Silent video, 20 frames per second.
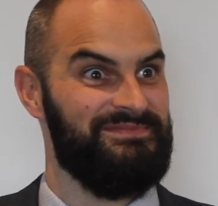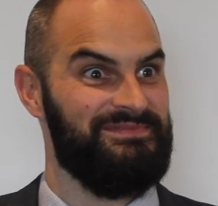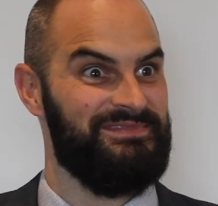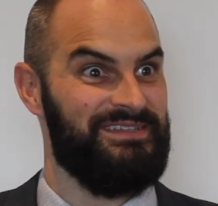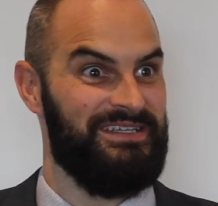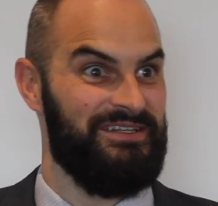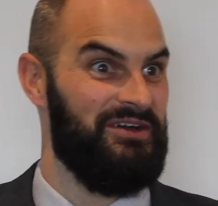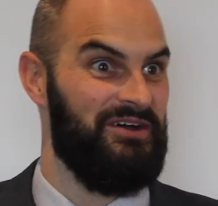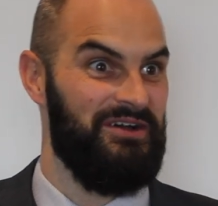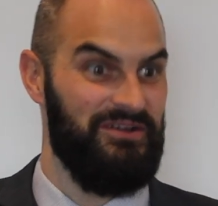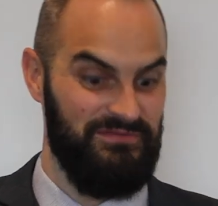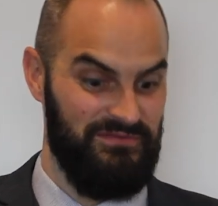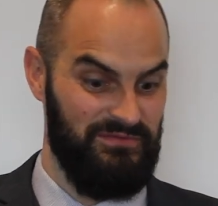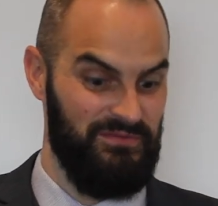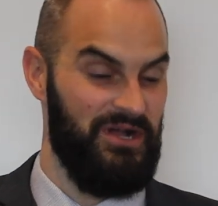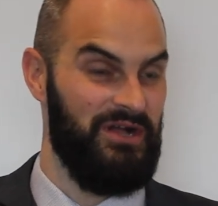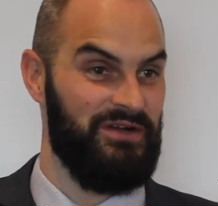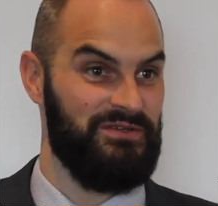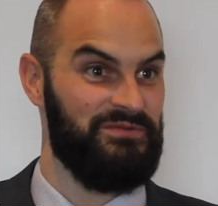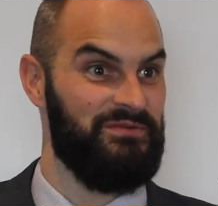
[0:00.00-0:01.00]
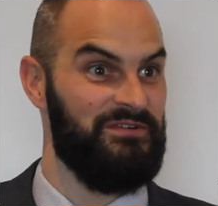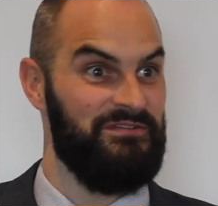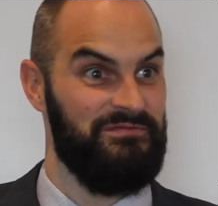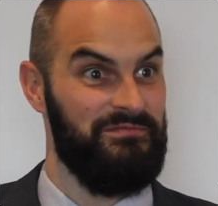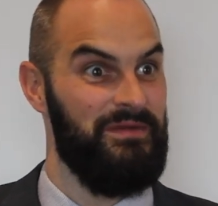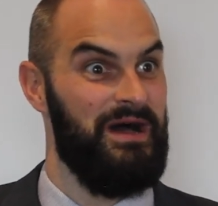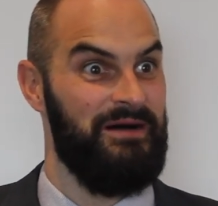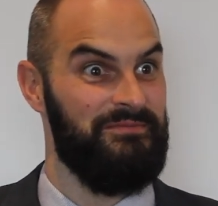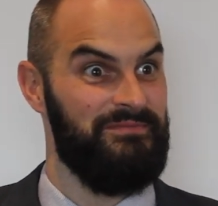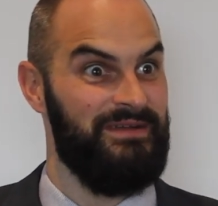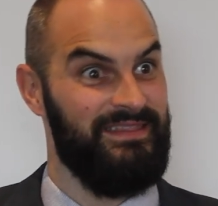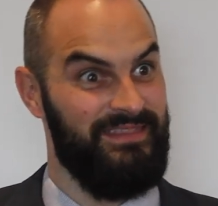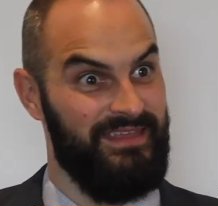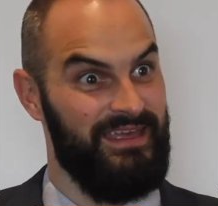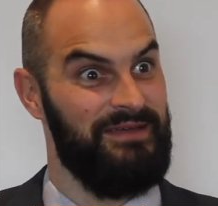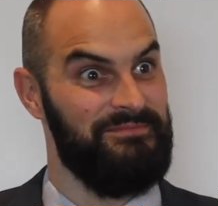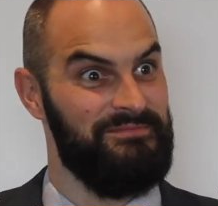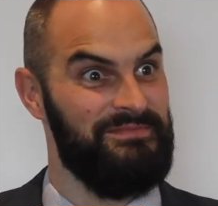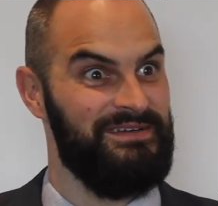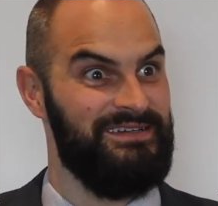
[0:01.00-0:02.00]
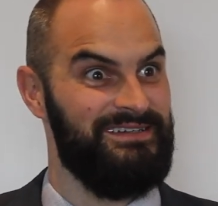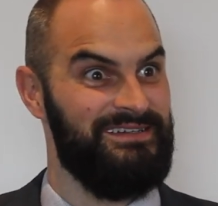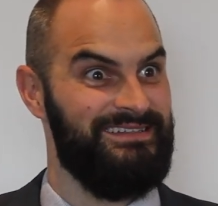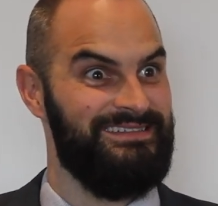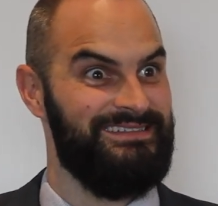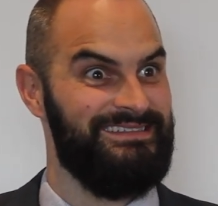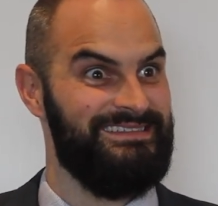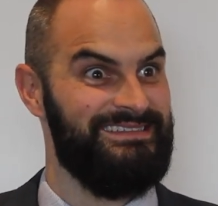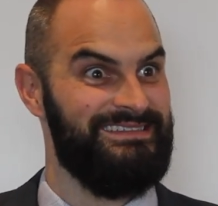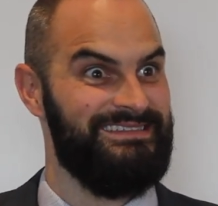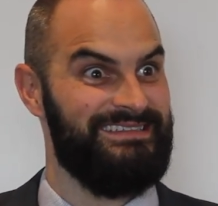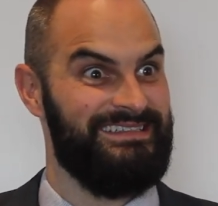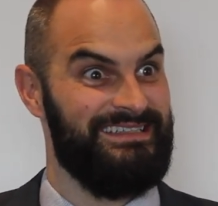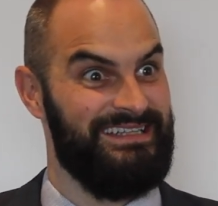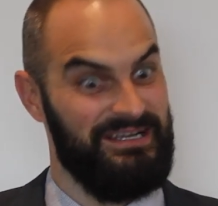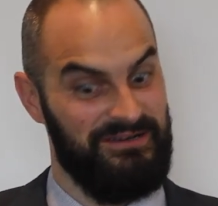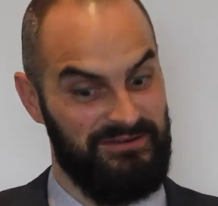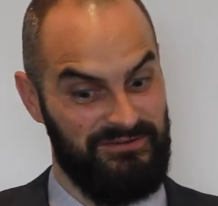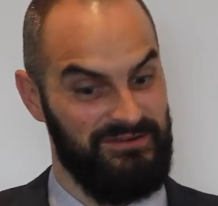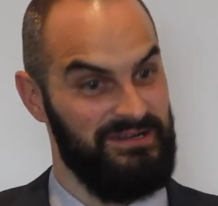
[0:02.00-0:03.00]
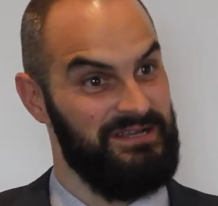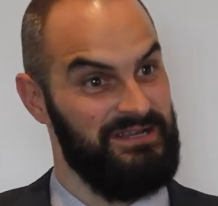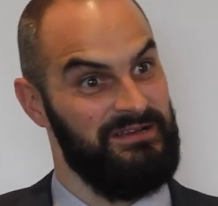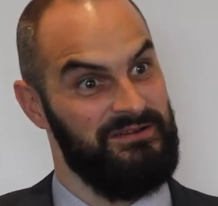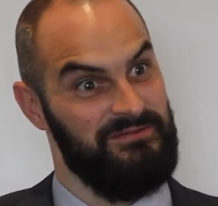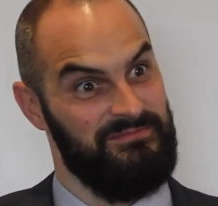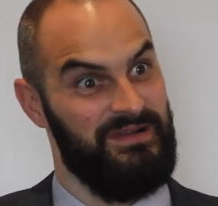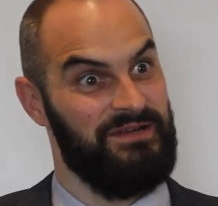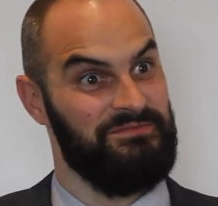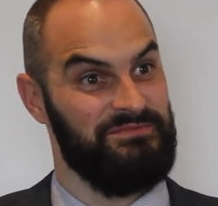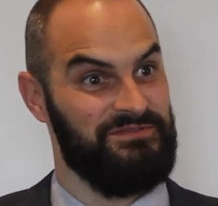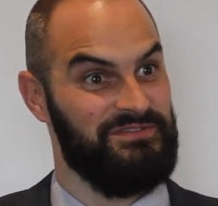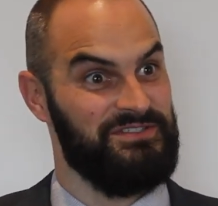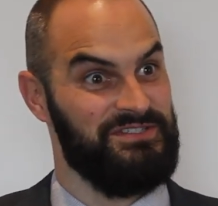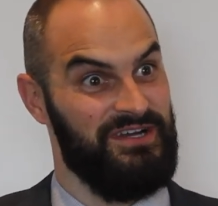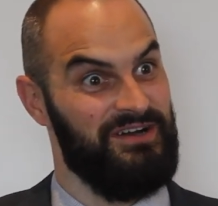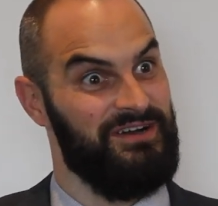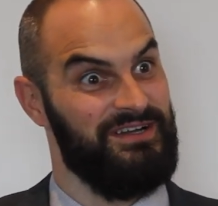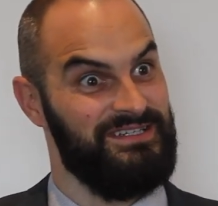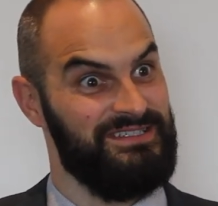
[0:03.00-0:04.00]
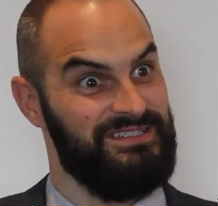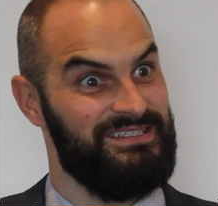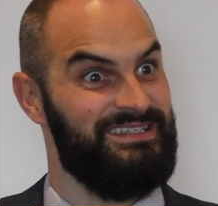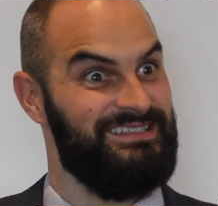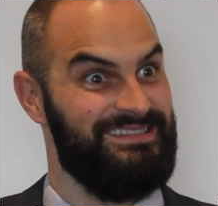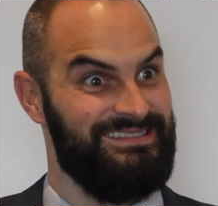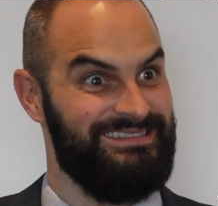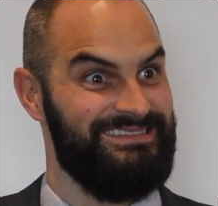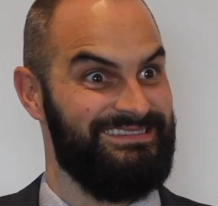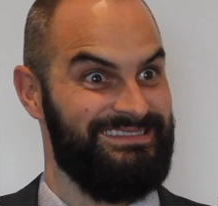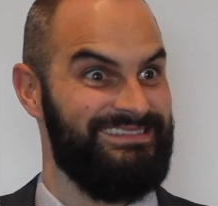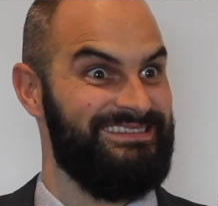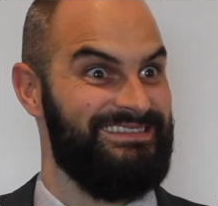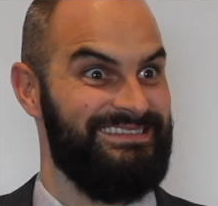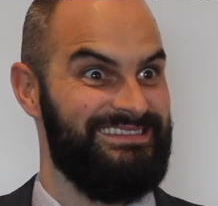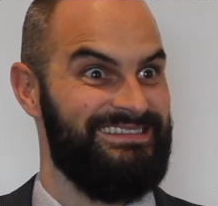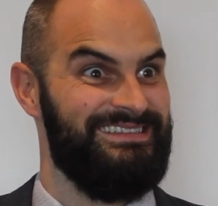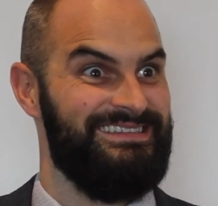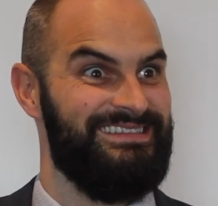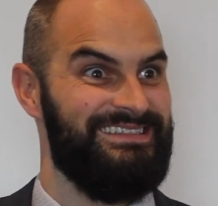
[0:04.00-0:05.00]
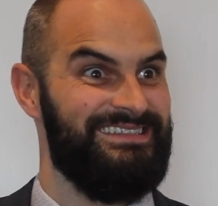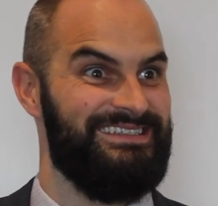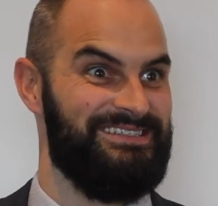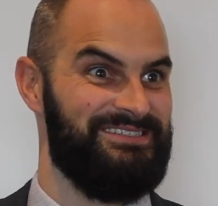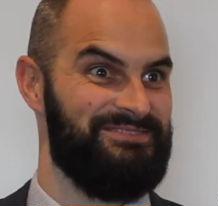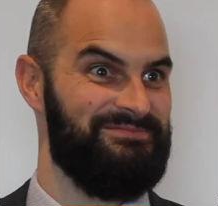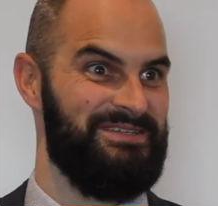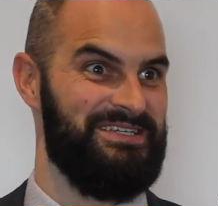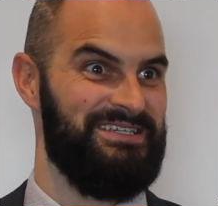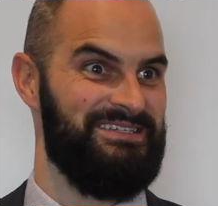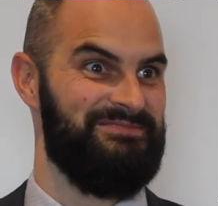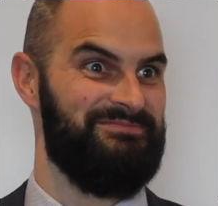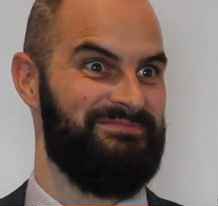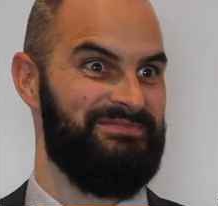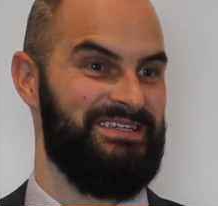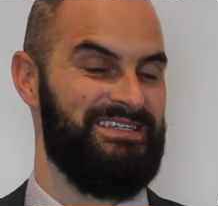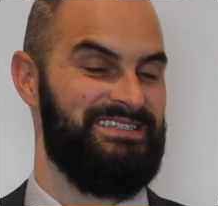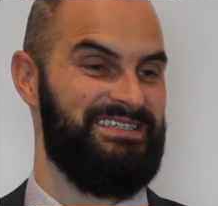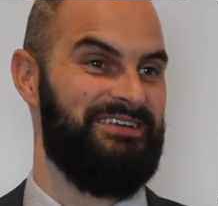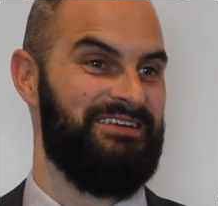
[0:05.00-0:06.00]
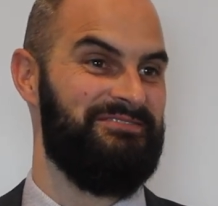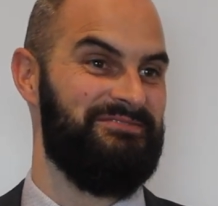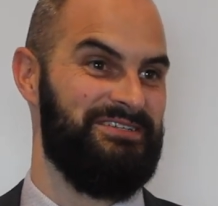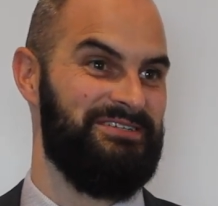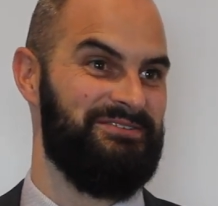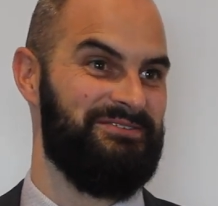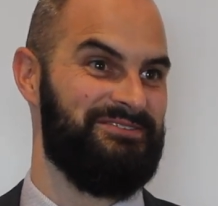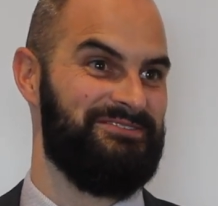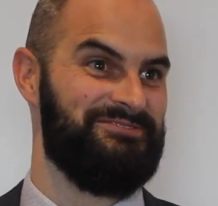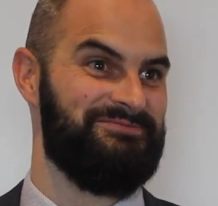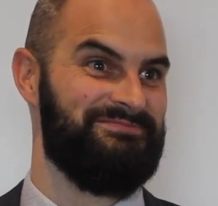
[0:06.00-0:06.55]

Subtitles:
Then I've worked with Mum and them, and now Mum's retired. It's me, Sarah and Luke.